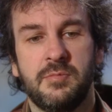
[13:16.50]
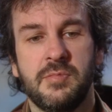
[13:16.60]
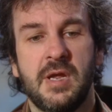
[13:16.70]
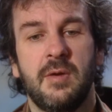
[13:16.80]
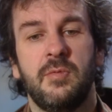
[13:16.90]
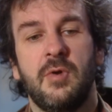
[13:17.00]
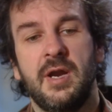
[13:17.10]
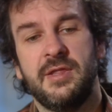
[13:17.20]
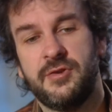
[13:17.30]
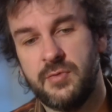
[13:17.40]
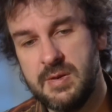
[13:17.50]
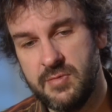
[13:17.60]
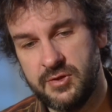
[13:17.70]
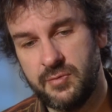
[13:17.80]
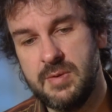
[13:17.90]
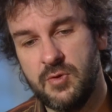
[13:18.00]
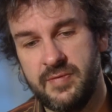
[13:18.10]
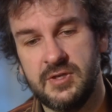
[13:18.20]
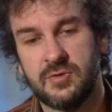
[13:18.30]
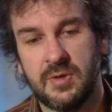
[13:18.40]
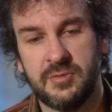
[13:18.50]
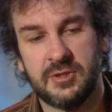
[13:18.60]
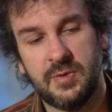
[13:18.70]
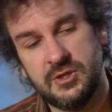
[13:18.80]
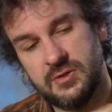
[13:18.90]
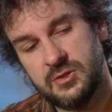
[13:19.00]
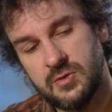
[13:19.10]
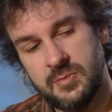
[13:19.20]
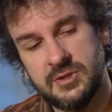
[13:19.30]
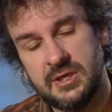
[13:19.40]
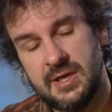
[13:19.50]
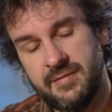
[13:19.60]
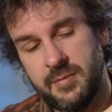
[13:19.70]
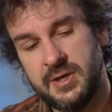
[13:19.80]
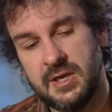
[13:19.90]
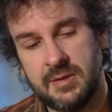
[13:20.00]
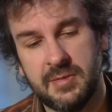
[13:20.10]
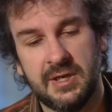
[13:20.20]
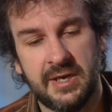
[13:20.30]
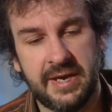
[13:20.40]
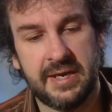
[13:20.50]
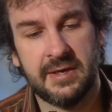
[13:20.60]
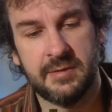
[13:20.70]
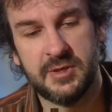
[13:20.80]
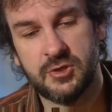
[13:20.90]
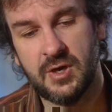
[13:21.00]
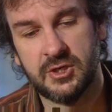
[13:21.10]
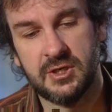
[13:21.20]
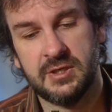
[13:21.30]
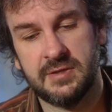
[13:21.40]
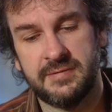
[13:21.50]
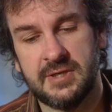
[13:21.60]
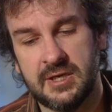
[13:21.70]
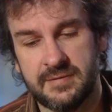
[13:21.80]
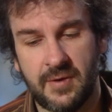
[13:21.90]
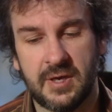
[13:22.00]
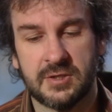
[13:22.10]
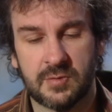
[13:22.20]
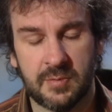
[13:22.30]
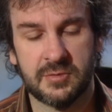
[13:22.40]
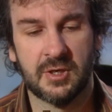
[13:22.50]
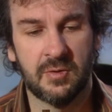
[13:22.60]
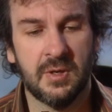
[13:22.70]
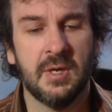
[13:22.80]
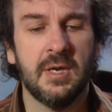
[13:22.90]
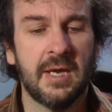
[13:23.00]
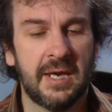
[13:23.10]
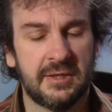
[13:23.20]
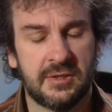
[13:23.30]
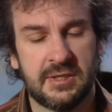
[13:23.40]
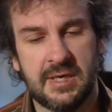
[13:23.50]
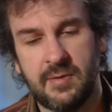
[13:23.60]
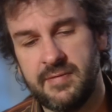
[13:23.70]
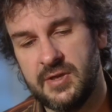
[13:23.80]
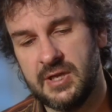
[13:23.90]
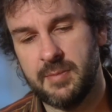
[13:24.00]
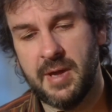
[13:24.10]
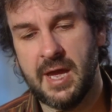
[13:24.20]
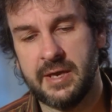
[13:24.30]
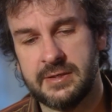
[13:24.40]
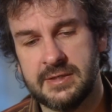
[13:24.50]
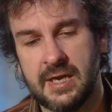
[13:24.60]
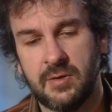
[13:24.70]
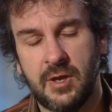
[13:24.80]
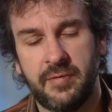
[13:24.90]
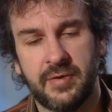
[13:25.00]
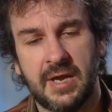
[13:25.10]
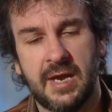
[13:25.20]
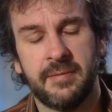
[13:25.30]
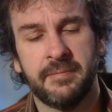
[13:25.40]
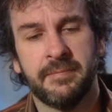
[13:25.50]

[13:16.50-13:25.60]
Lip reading: now write three movie scripts. So each of the scripts had to have a beginning, middle, and end, and be structured as a satisfying script. So had to tear everything apart and start all over again.